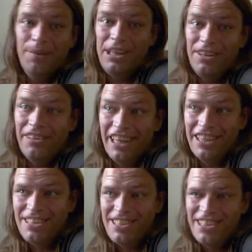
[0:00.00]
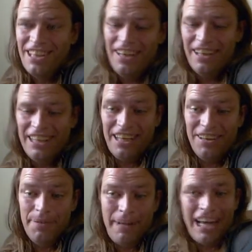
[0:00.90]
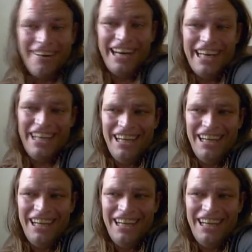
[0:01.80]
redo this, uh, get a new battery.